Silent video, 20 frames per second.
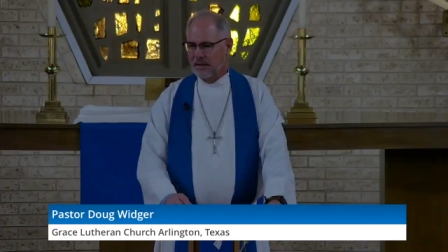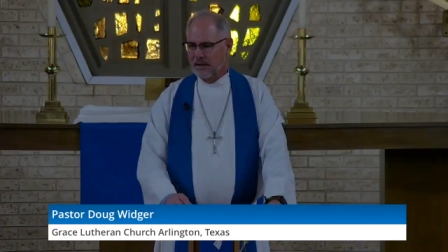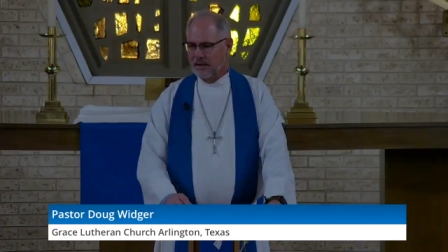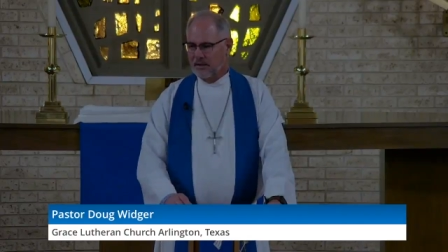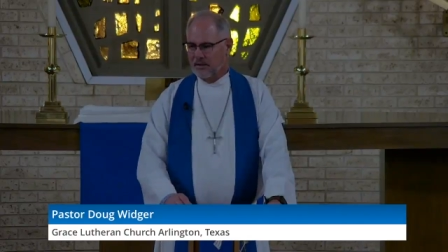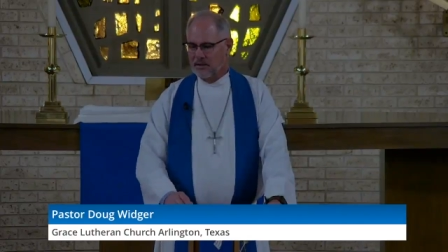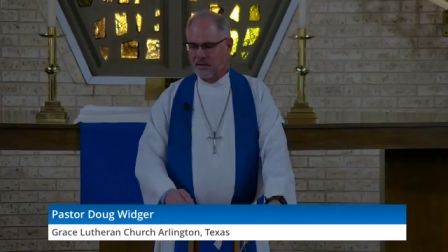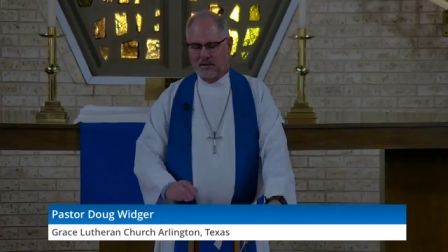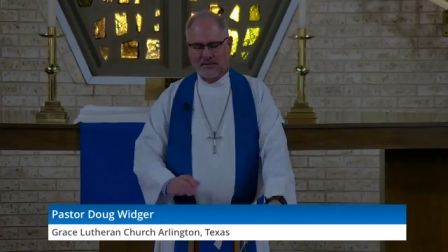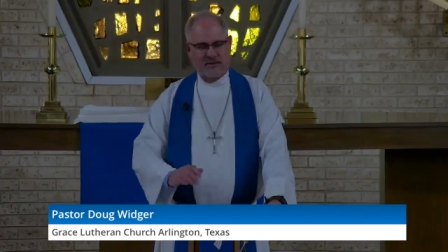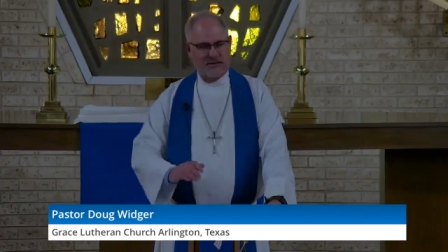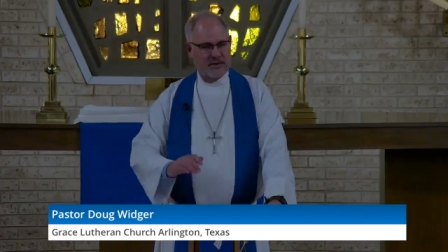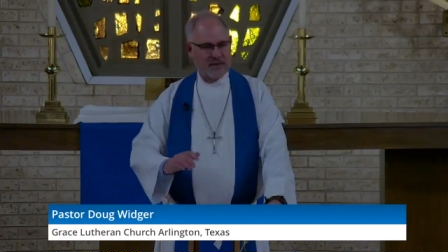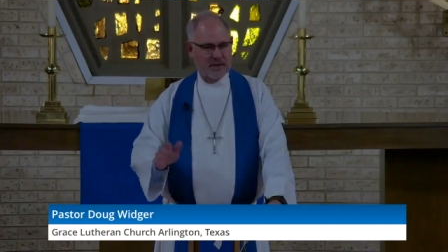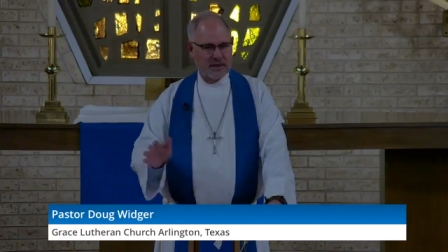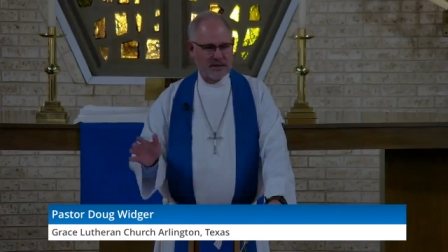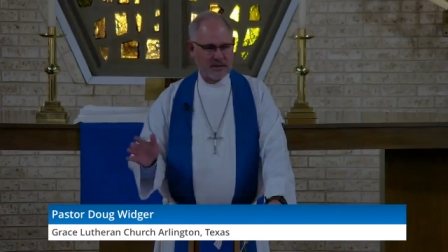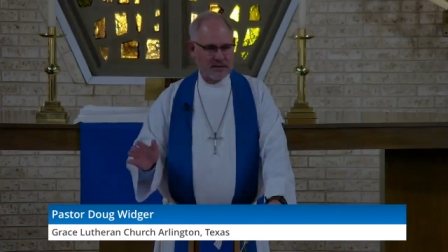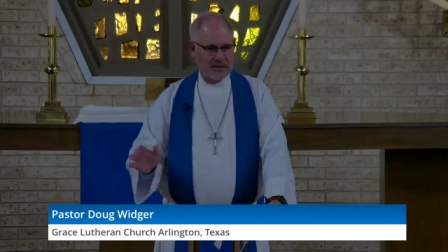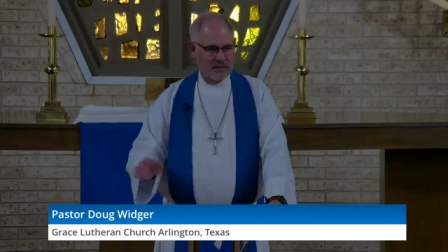And as we've
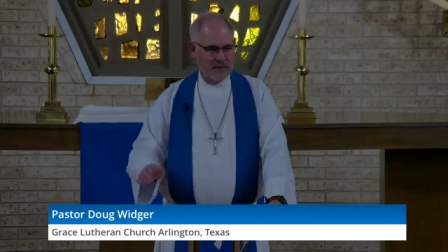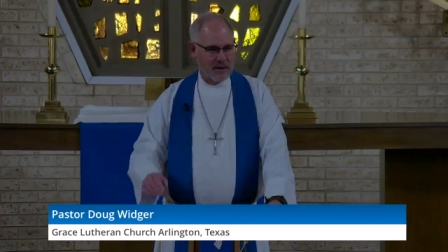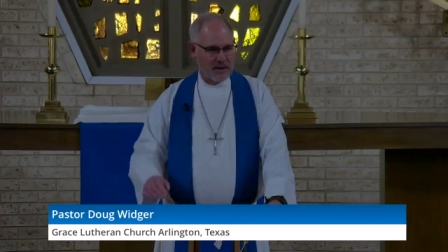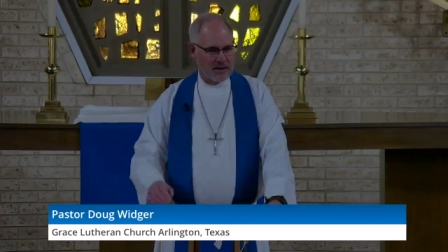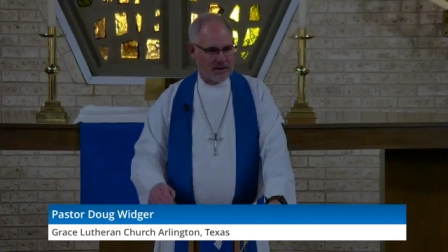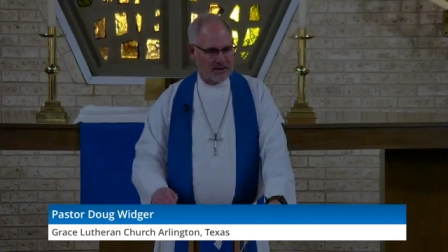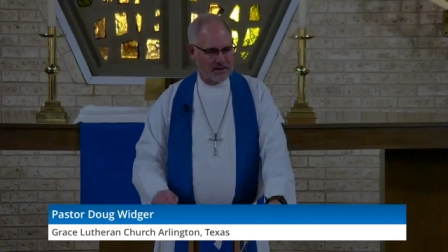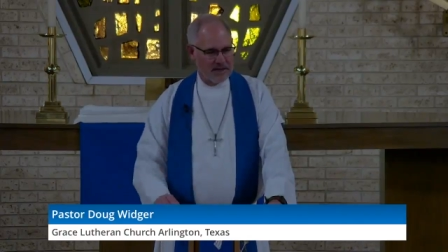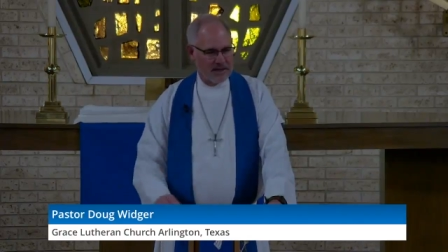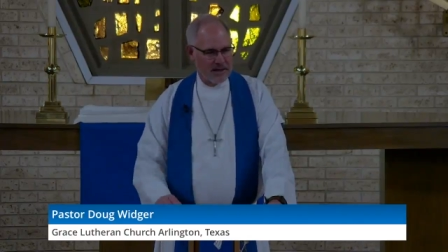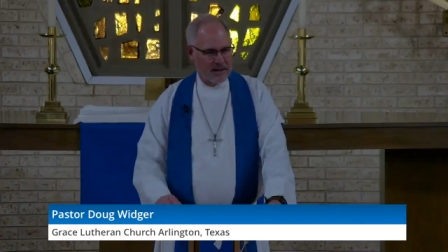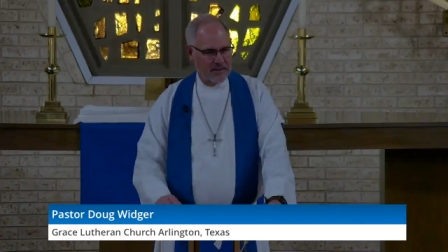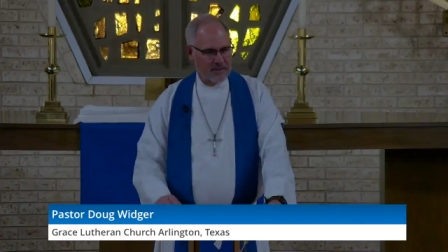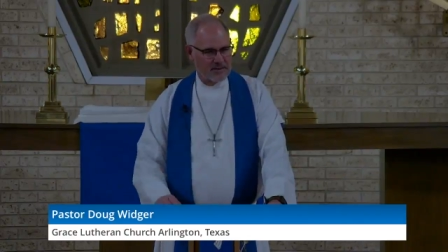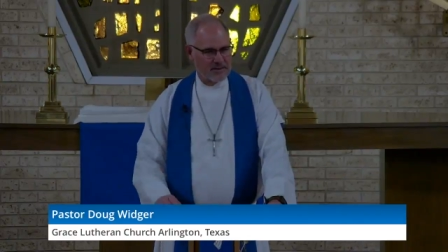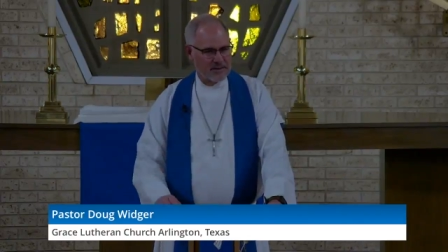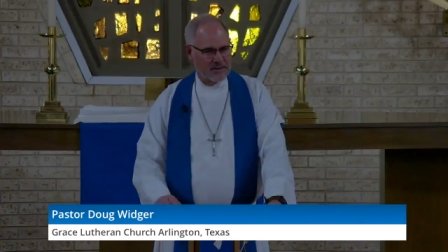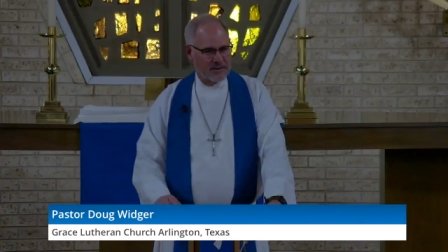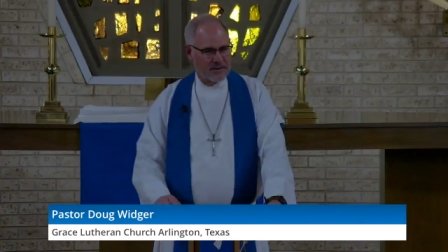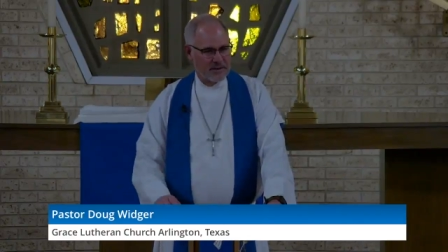said here a lot of
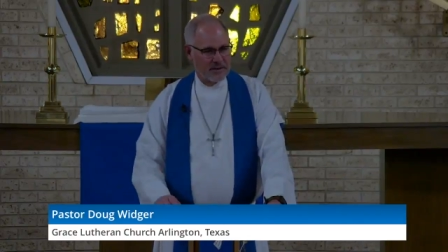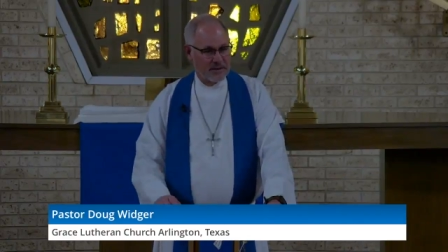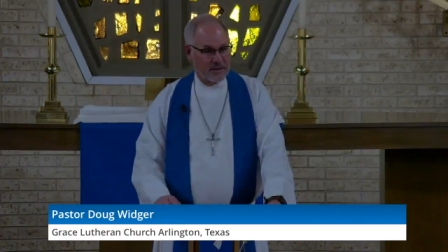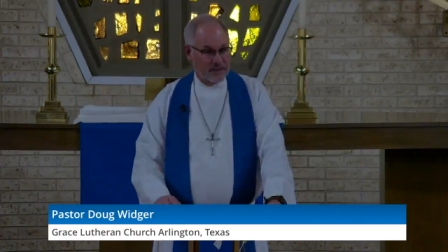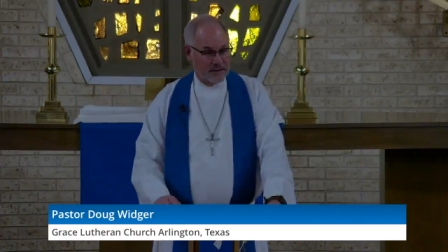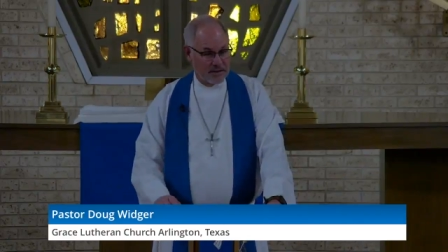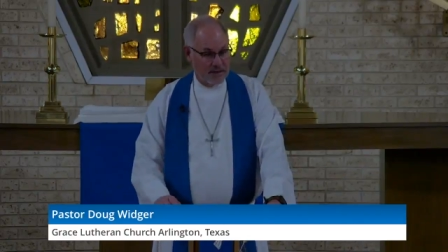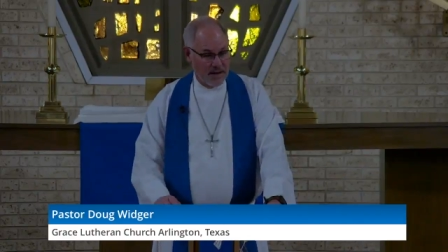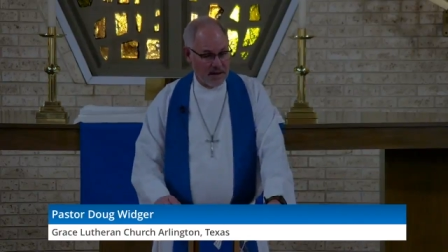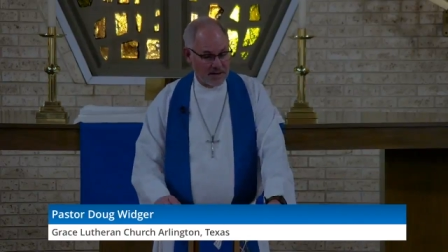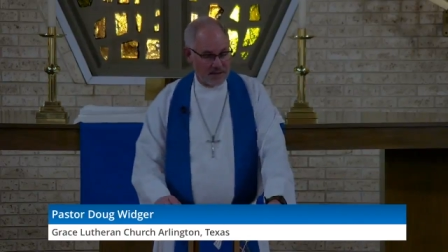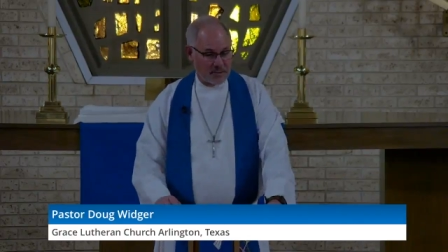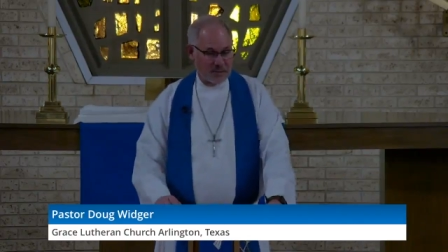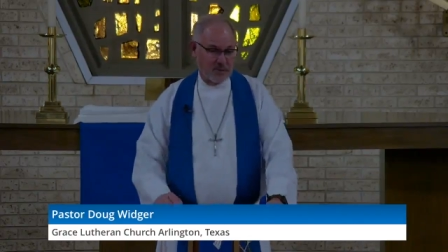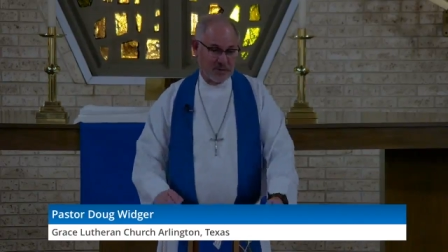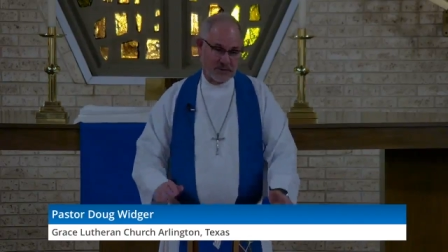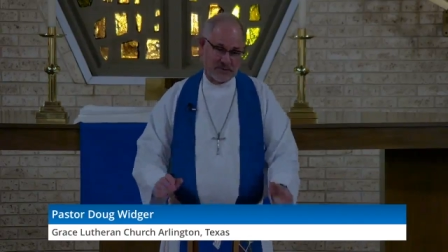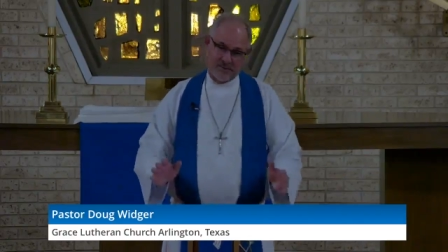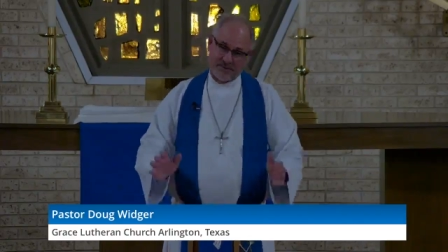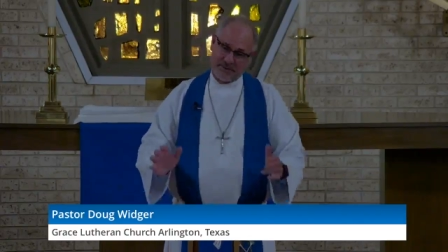times, the gospel